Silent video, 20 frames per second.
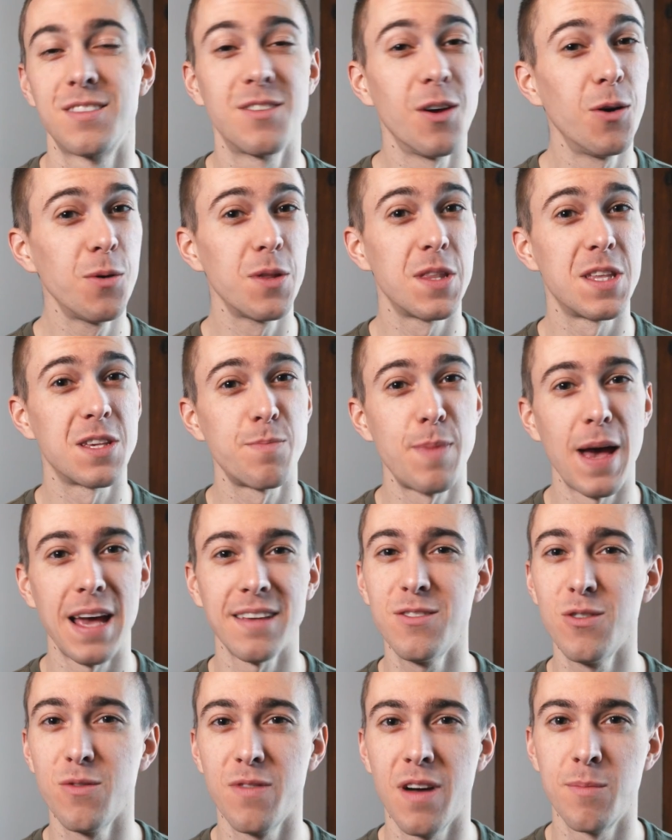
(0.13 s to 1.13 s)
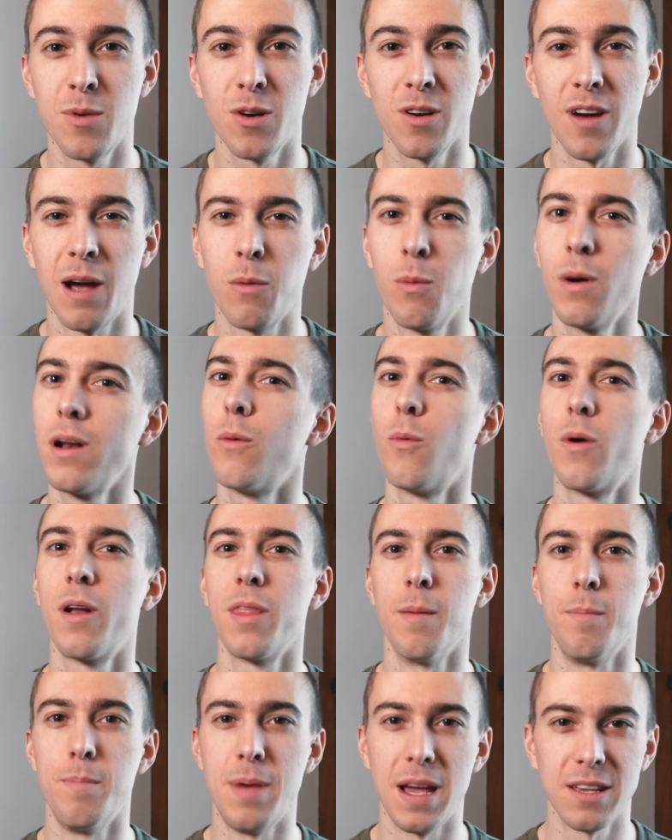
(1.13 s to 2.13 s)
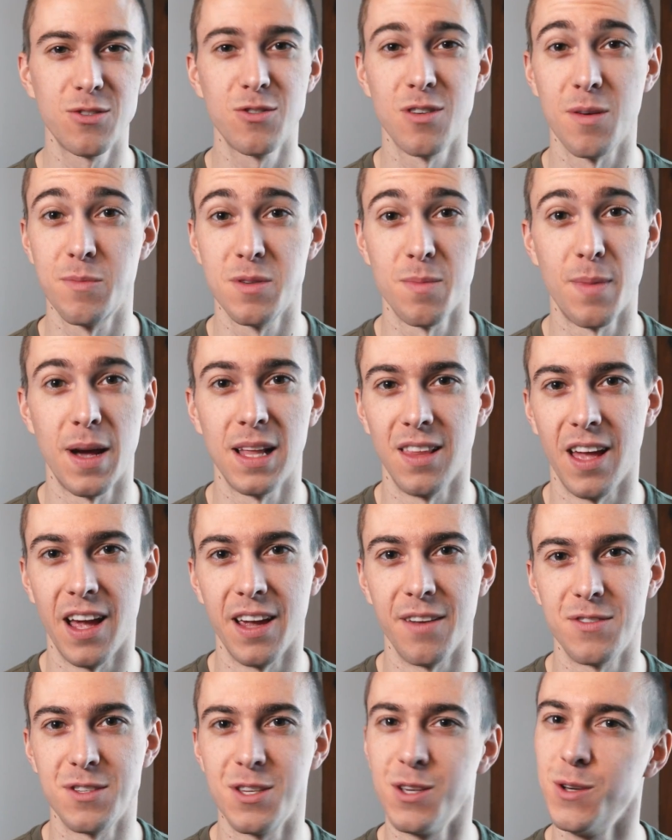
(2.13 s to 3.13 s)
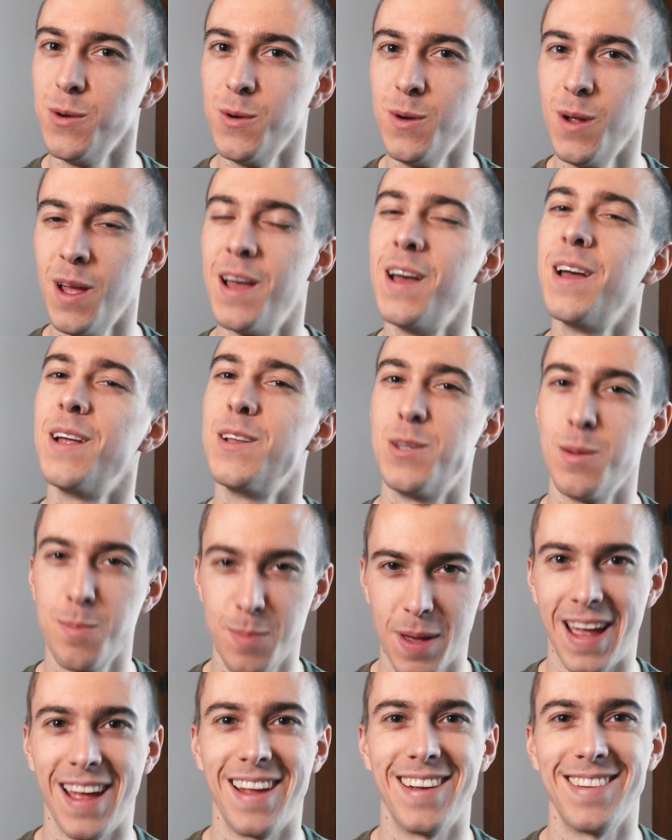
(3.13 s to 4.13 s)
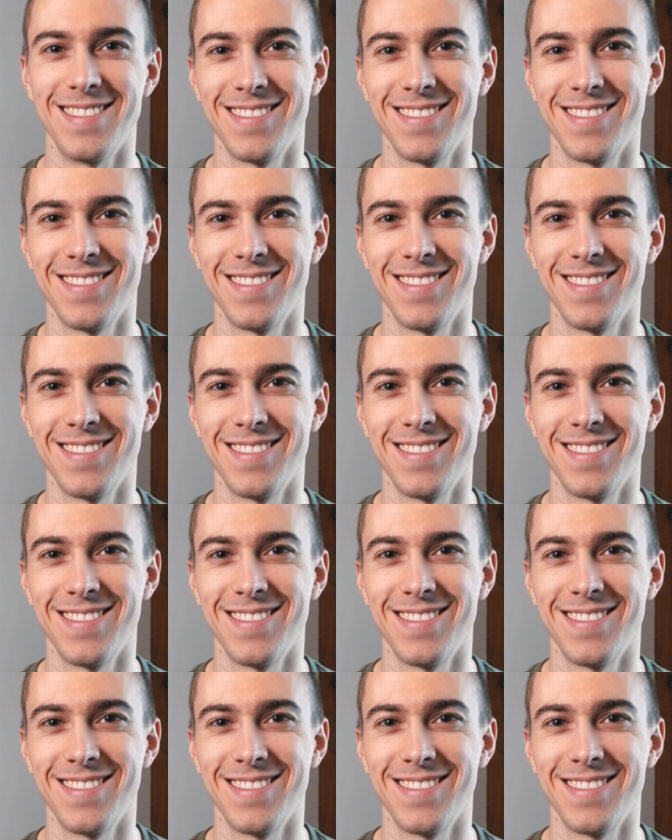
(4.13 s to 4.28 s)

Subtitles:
So this past November, I went on one of the best trips of my life to Japan.